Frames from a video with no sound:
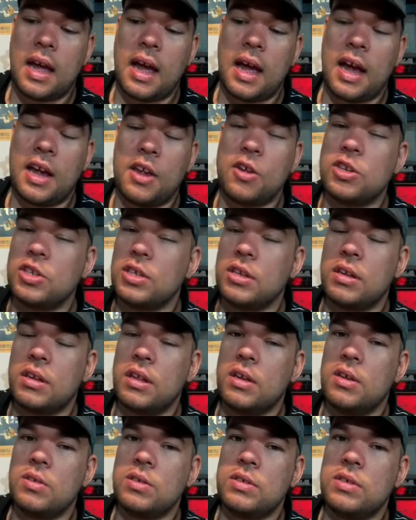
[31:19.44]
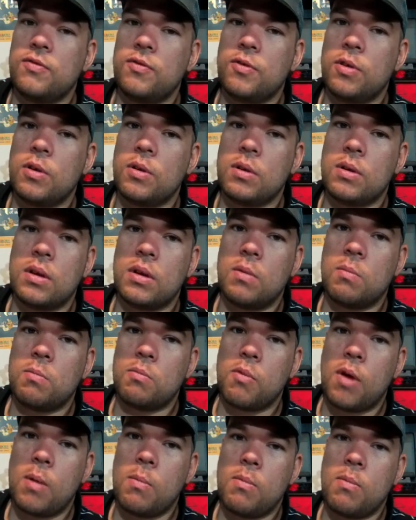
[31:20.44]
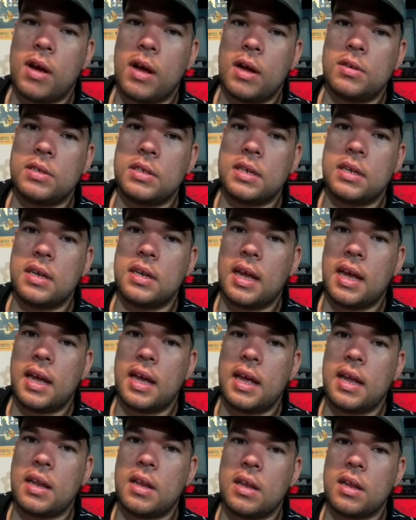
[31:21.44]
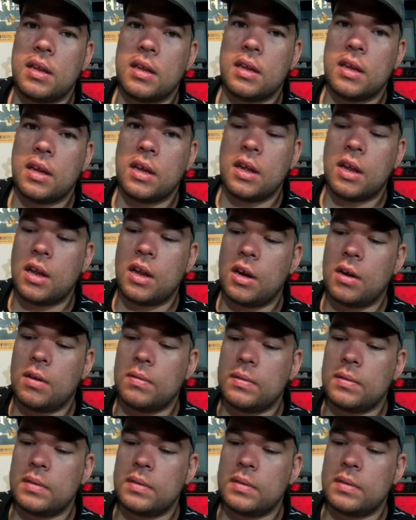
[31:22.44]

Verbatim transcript: I usually only use it for web browsing and, you know,